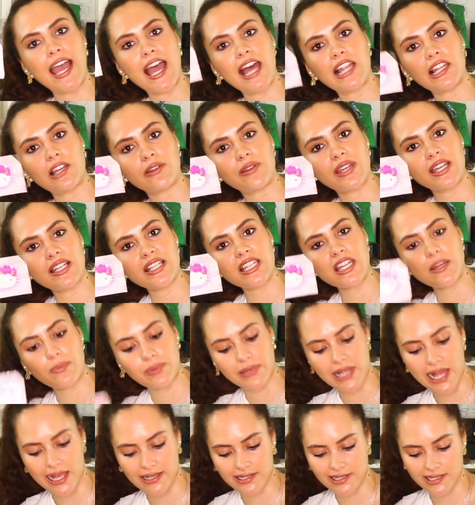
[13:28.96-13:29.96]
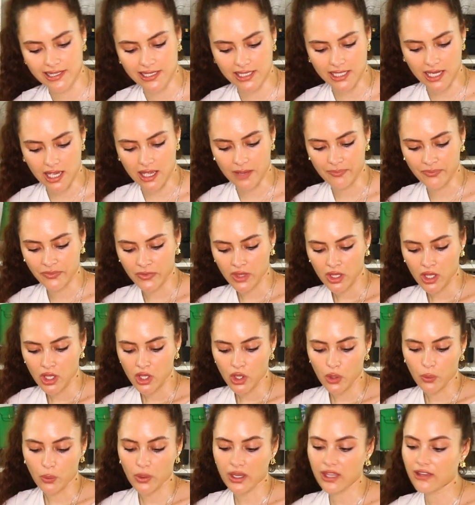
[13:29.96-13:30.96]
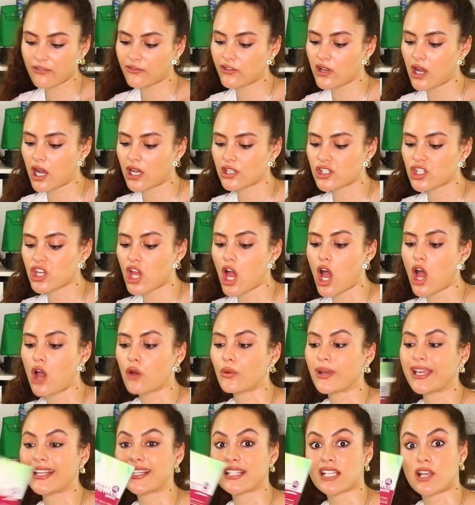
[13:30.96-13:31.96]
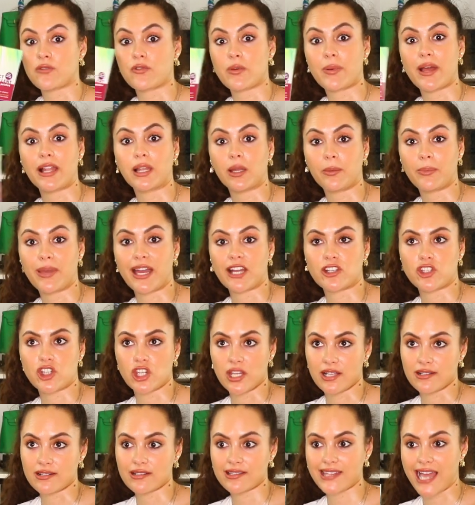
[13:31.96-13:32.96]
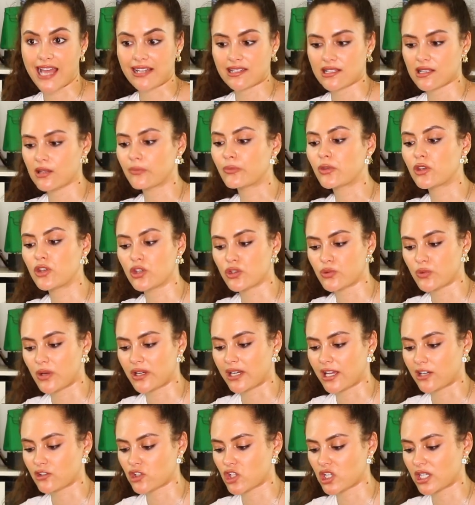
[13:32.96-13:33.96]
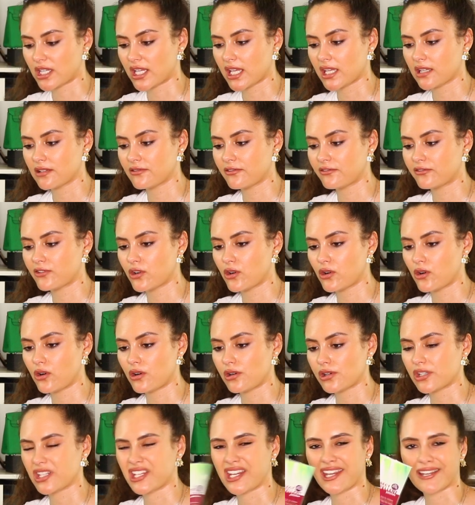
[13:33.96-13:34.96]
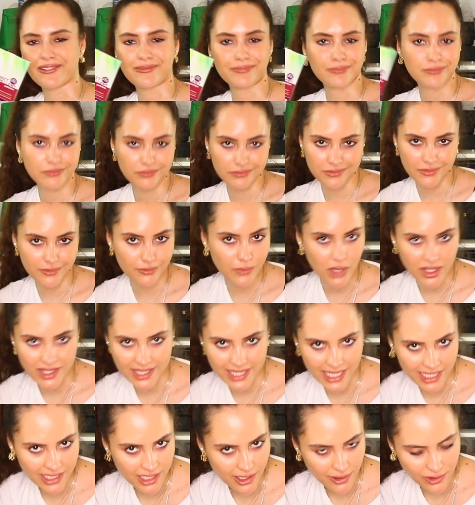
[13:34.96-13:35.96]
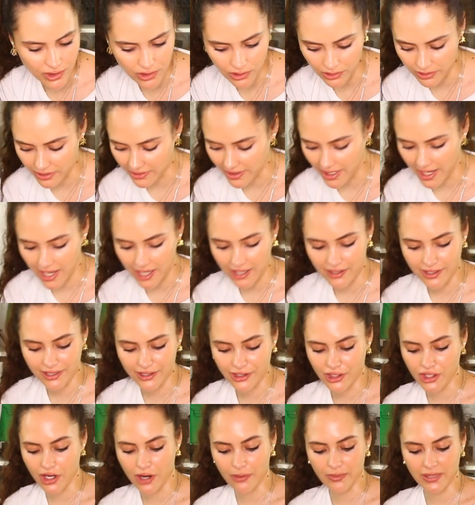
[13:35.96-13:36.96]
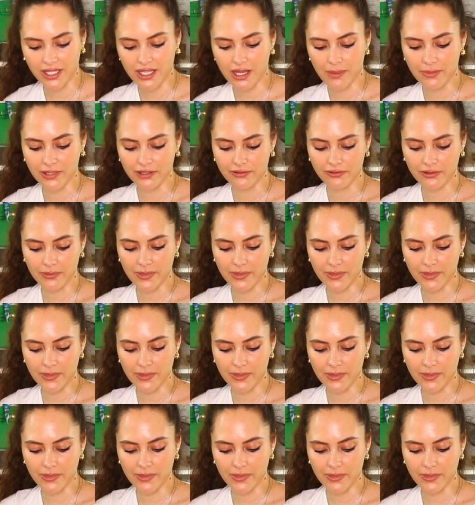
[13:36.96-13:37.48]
Hello Kitty plaster. We have got, oh, insect repellent patches. That's a good one, actually, for, you know, mosquitoes and all of that. Don't be coming for